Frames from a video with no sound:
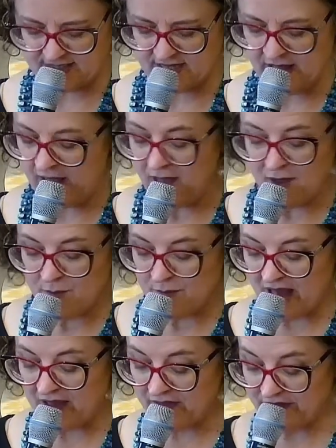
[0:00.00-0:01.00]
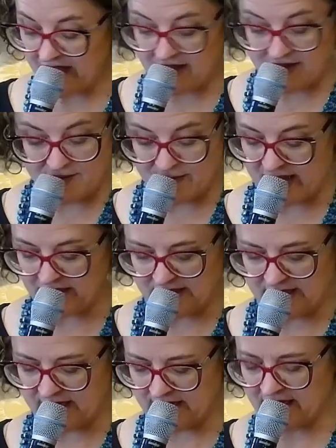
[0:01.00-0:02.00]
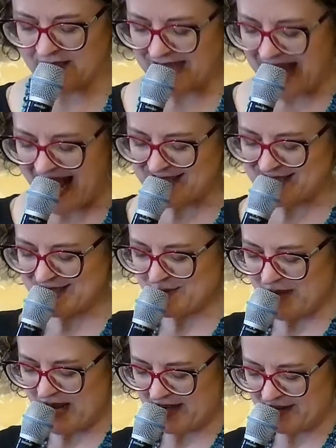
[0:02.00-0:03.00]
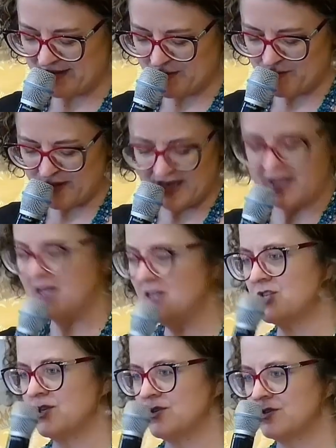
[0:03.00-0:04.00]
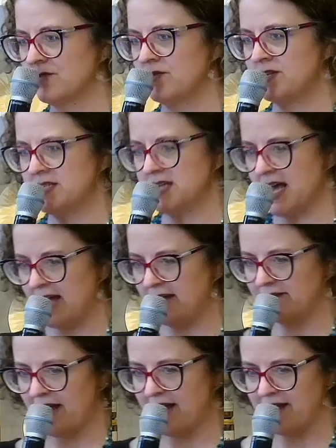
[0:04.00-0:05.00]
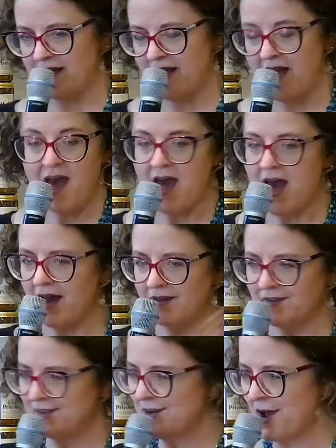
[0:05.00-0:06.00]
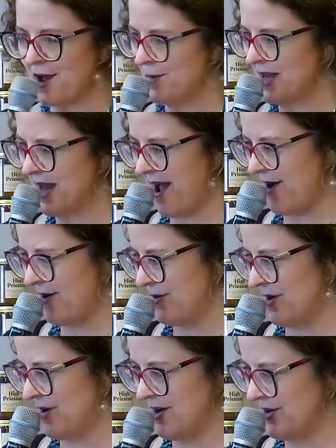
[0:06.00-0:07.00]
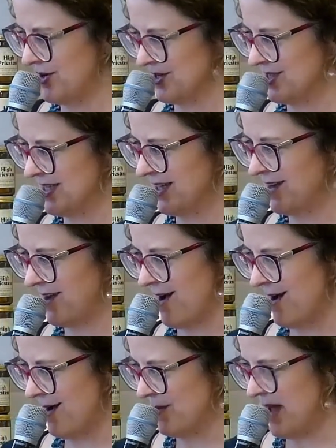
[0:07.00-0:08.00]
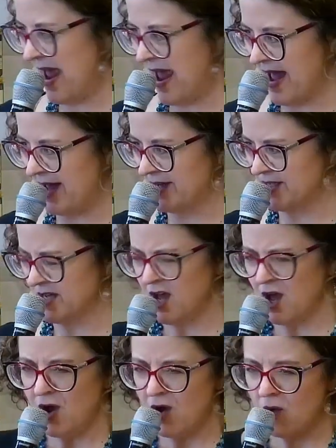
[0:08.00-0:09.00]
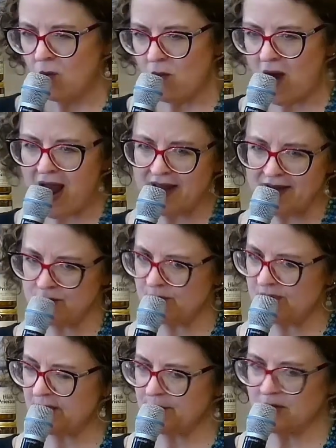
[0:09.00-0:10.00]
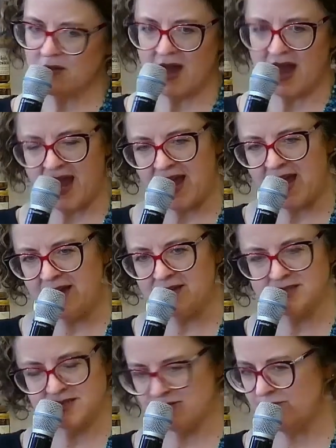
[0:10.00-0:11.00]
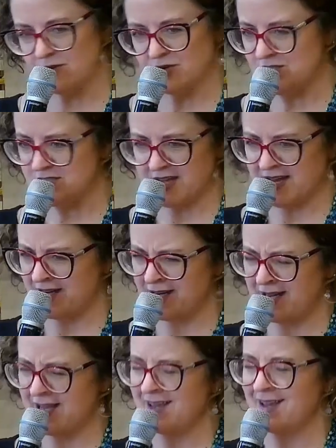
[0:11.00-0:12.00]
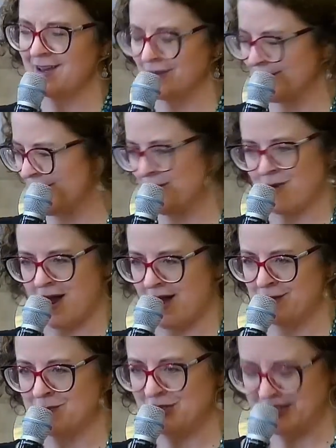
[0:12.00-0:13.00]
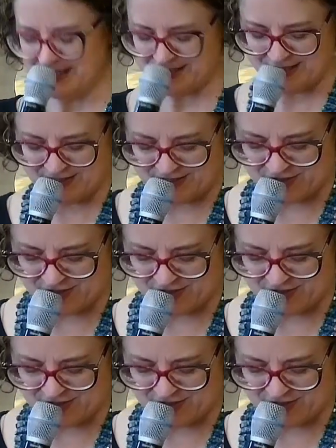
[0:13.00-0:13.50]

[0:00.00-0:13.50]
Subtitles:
Ellen coming out on her sitcom, and why do people hate First Lady Hillary Rodham Clinton so much? I intentionally included LGBTQ readings and examples. I wrote articles.